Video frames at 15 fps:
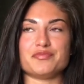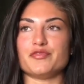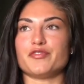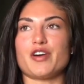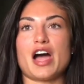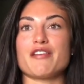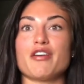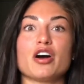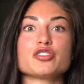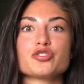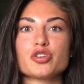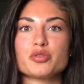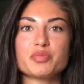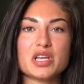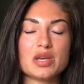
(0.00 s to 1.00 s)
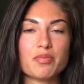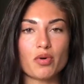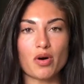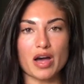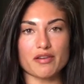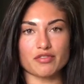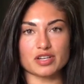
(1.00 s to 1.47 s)
500
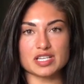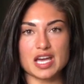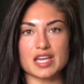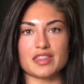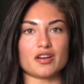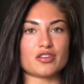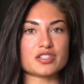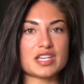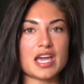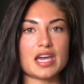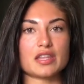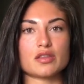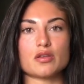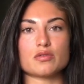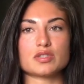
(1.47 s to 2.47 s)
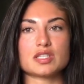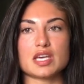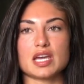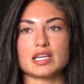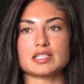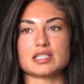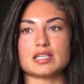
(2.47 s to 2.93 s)
people every day that are saying those
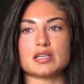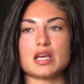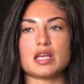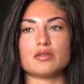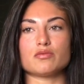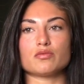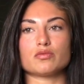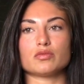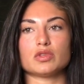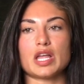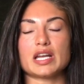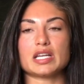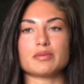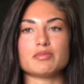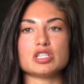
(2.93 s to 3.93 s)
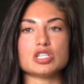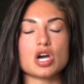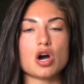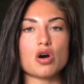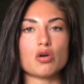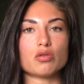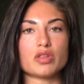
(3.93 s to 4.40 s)
things and letting me
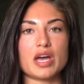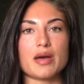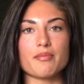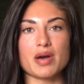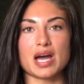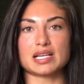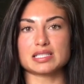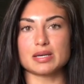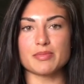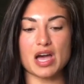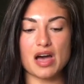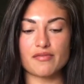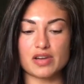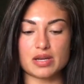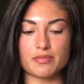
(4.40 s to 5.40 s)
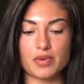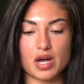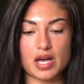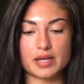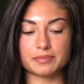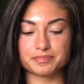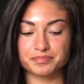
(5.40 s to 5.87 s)
know the impact I'm having,
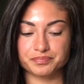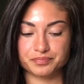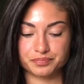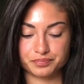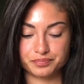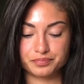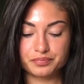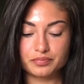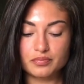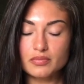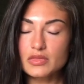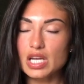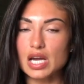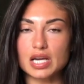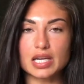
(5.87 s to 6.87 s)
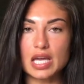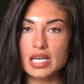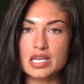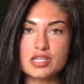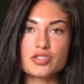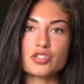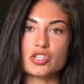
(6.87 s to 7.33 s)
but
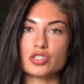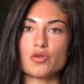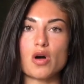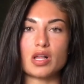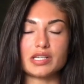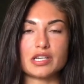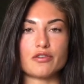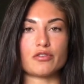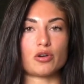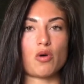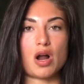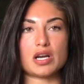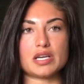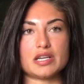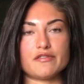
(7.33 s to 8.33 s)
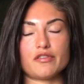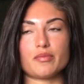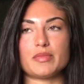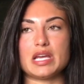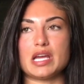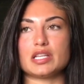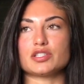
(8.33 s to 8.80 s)
again, it's just quality over quantity for
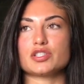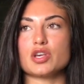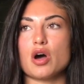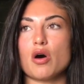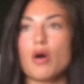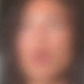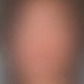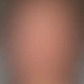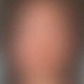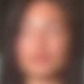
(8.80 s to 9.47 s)
me. And so